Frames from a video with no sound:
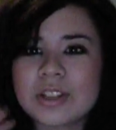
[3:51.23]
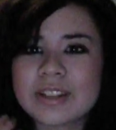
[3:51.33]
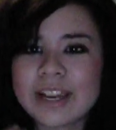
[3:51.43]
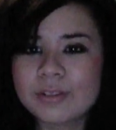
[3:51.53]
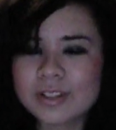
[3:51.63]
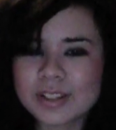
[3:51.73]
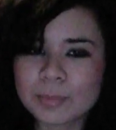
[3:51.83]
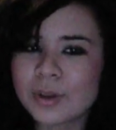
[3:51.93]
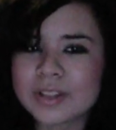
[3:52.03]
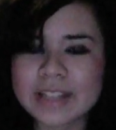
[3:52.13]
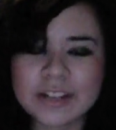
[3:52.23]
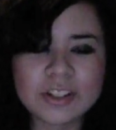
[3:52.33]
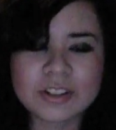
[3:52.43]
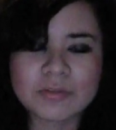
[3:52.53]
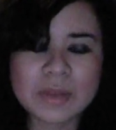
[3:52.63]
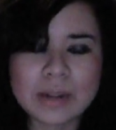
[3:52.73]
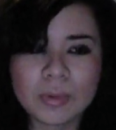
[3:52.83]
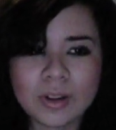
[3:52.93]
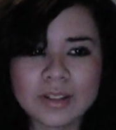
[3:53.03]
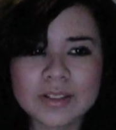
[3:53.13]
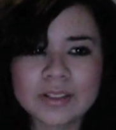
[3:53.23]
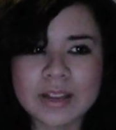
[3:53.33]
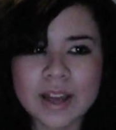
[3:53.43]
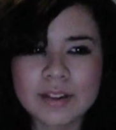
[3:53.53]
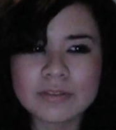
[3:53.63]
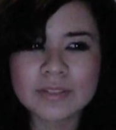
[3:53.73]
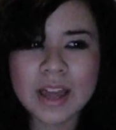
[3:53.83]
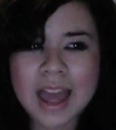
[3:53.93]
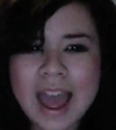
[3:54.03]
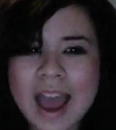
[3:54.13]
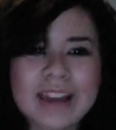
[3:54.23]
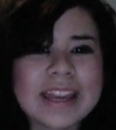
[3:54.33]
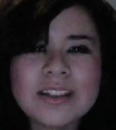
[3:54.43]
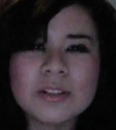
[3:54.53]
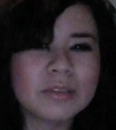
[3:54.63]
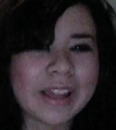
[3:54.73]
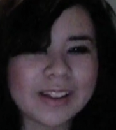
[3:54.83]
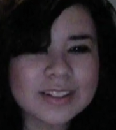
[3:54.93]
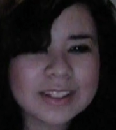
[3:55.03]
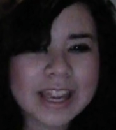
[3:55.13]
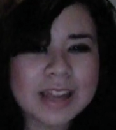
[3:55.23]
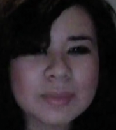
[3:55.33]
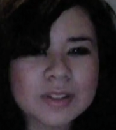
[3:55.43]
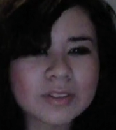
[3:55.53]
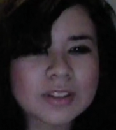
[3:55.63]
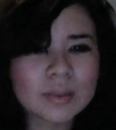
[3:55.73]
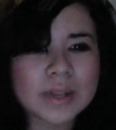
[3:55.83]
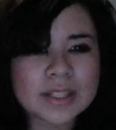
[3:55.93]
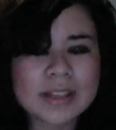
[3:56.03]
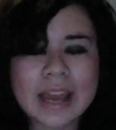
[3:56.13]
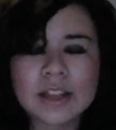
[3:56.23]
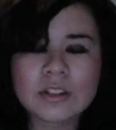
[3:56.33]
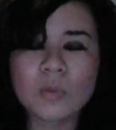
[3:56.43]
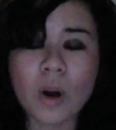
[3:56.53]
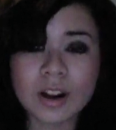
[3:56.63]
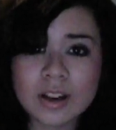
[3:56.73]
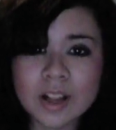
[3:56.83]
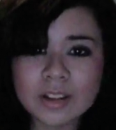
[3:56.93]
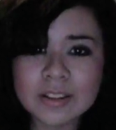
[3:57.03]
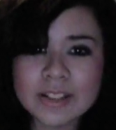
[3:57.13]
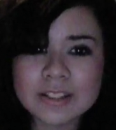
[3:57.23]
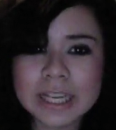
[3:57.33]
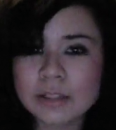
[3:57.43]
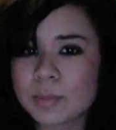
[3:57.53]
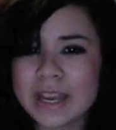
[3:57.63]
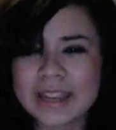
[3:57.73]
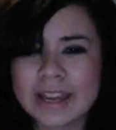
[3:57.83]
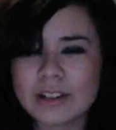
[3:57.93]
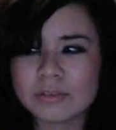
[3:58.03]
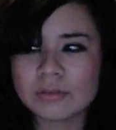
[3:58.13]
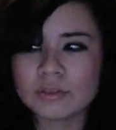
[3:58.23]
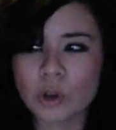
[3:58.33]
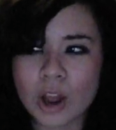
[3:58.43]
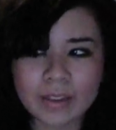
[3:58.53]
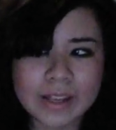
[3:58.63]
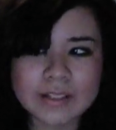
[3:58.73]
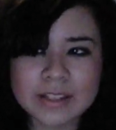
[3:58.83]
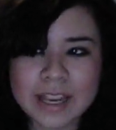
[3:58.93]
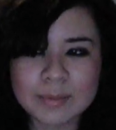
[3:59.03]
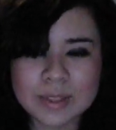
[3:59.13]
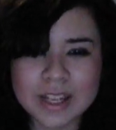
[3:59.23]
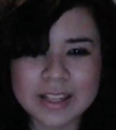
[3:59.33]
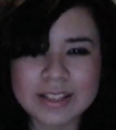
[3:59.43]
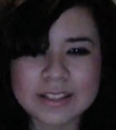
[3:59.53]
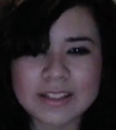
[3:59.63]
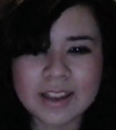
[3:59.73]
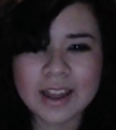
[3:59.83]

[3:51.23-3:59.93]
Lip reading: just like simple sketches of people and stuff. I can't do landscapes for some reason. I can do watercolor landscapes, but I can't draw landscapes because